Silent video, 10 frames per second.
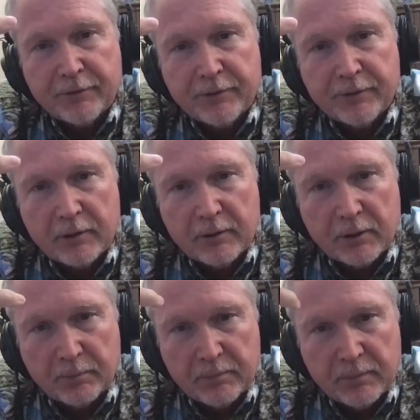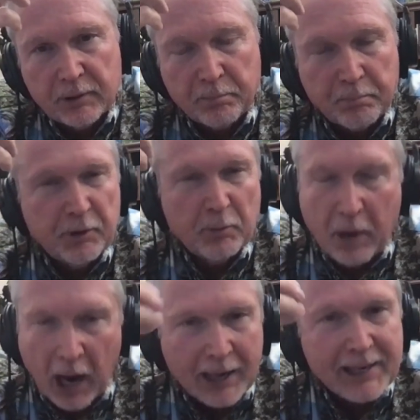the
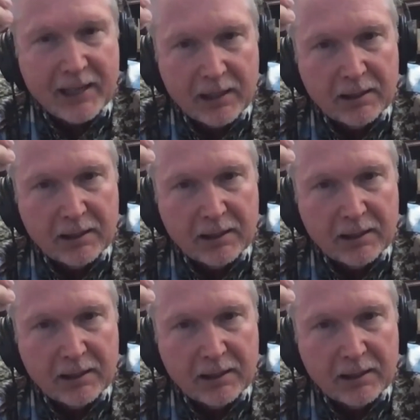body,